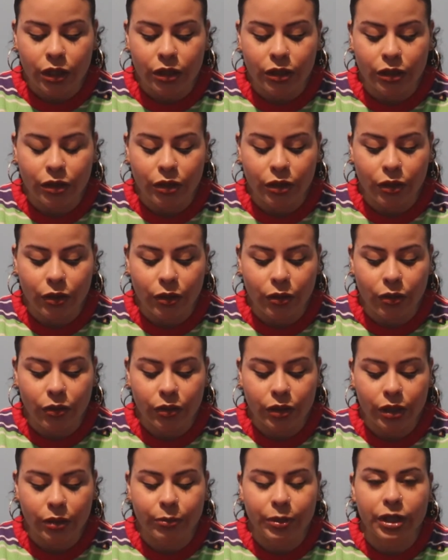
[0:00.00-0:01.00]
you know,
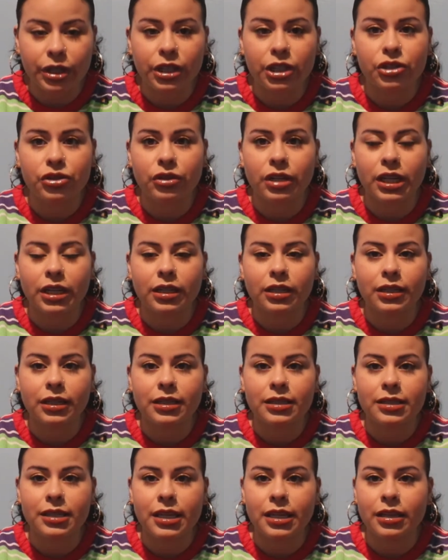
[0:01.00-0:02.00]
your bearded dragon
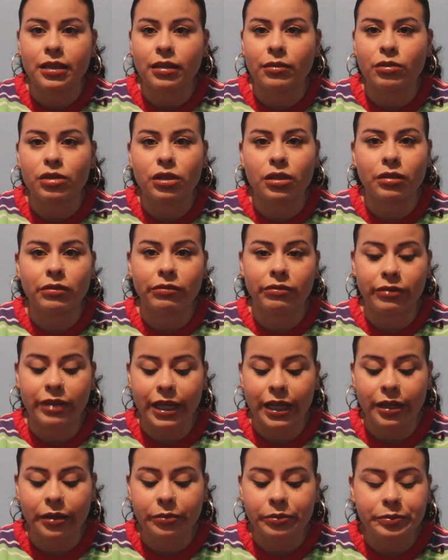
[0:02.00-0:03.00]
and taking them to the
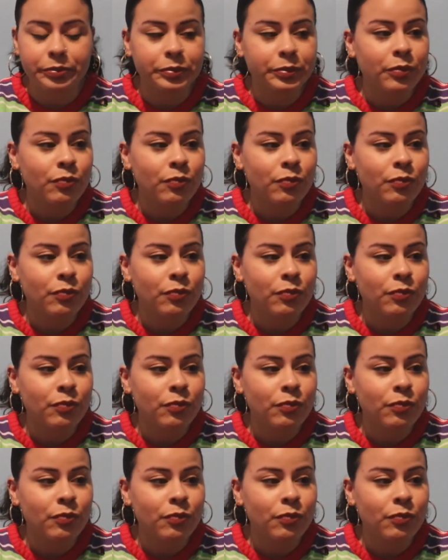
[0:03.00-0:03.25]
vet.